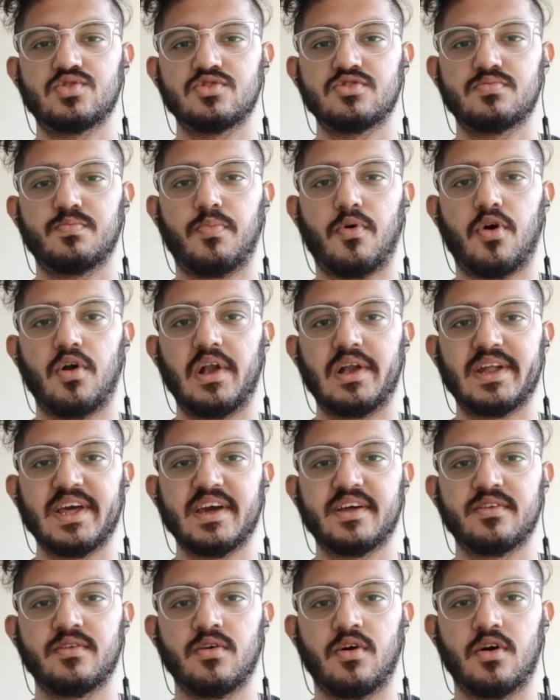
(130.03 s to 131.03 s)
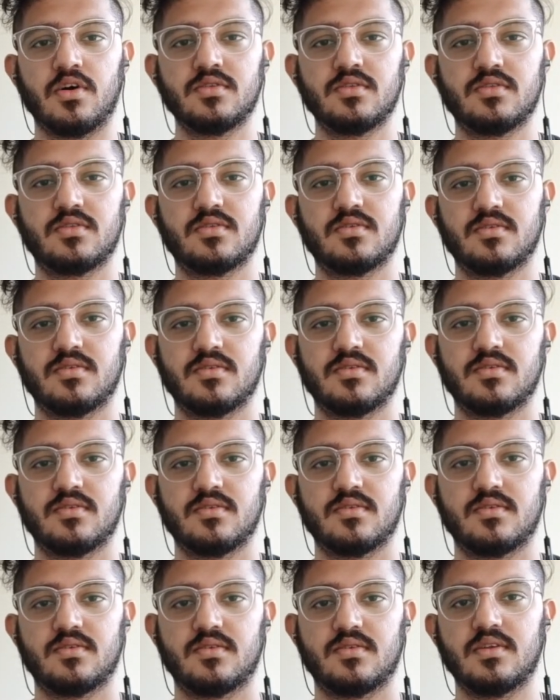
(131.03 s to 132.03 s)
Polytech
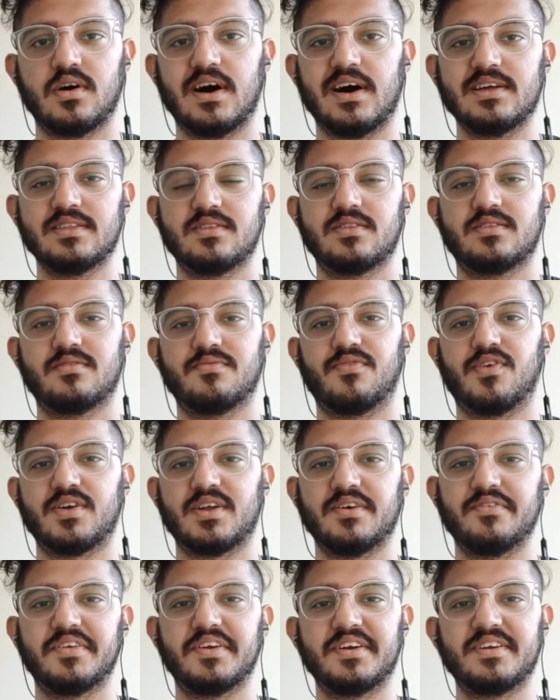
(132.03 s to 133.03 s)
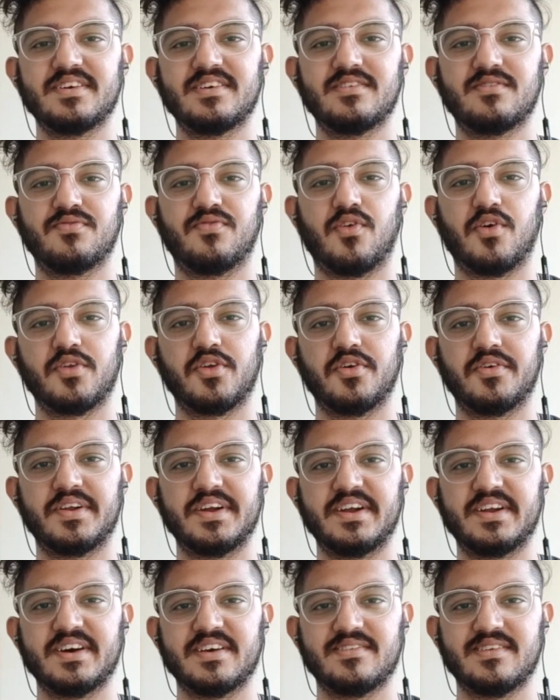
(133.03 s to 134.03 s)
Nantes, whatever it is, for your
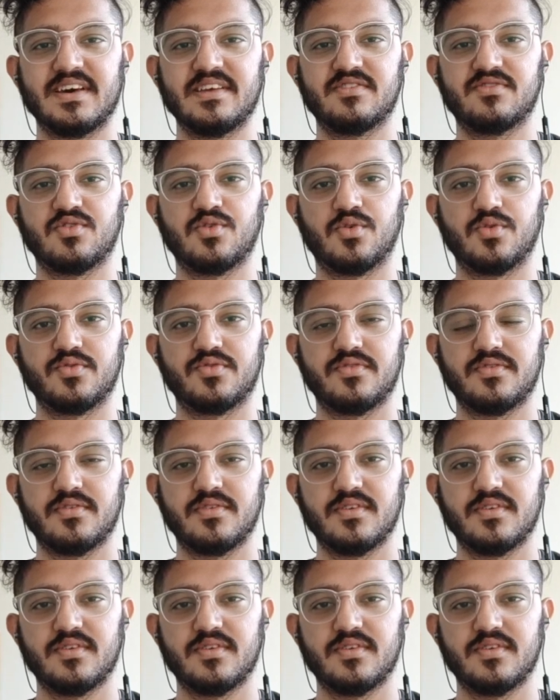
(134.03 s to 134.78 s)
data science course?